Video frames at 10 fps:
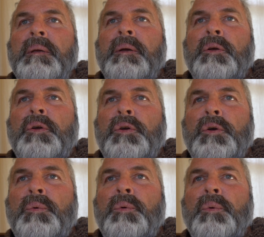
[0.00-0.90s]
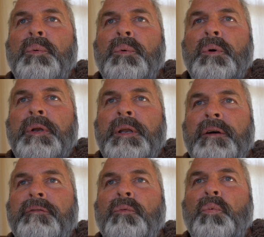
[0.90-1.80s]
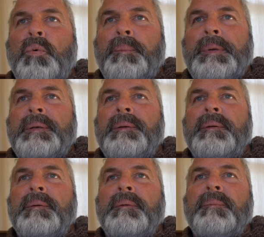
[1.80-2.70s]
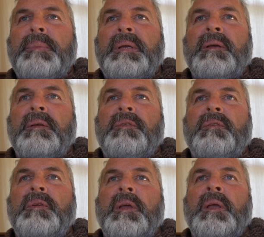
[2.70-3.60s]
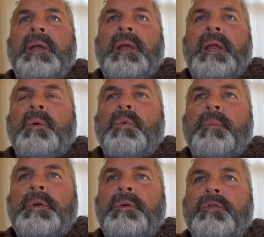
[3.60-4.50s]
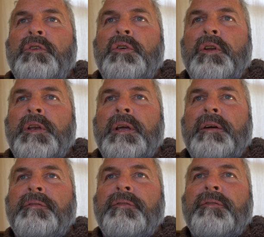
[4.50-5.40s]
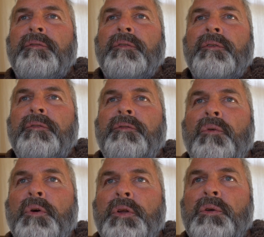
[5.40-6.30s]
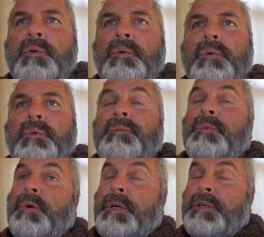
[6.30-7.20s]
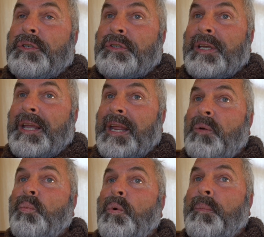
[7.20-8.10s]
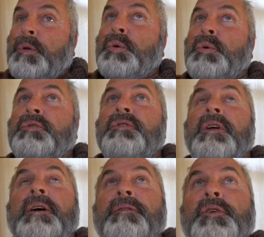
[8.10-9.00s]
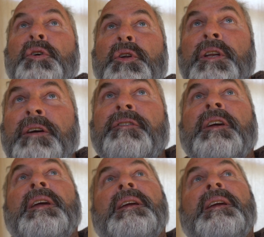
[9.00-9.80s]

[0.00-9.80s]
a good enough woman. Because any woman who's good enough for you, or I should say any woman who's of good enough